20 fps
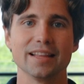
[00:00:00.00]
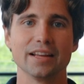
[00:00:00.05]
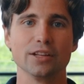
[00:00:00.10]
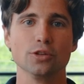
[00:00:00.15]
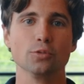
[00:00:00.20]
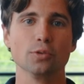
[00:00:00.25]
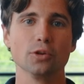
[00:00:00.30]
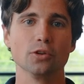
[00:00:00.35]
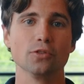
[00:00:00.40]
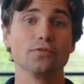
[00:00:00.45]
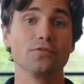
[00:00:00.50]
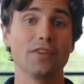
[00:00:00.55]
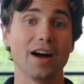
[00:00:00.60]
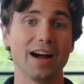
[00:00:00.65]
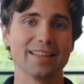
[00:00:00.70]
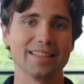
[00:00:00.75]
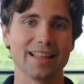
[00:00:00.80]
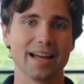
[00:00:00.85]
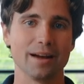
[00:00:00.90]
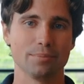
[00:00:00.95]
that you will
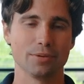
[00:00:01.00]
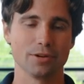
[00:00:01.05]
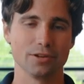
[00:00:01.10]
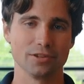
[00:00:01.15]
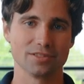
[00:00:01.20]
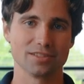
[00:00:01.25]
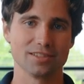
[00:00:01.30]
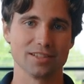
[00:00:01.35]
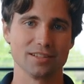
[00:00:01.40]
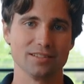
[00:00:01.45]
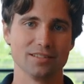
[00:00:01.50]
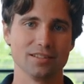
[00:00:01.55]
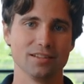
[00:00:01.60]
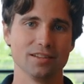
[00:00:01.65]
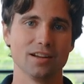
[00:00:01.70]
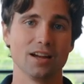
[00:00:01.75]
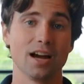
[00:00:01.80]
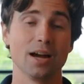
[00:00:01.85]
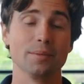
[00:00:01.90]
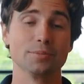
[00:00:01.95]
find that person.
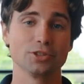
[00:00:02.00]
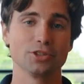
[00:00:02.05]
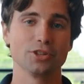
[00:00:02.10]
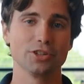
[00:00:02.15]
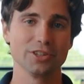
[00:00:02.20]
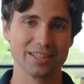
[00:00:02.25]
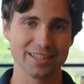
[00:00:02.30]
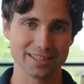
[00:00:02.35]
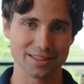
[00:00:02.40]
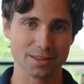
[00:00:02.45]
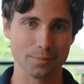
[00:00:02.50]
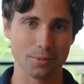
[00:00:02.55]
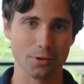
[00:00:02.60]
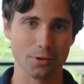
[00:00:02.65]
I'm sure you get the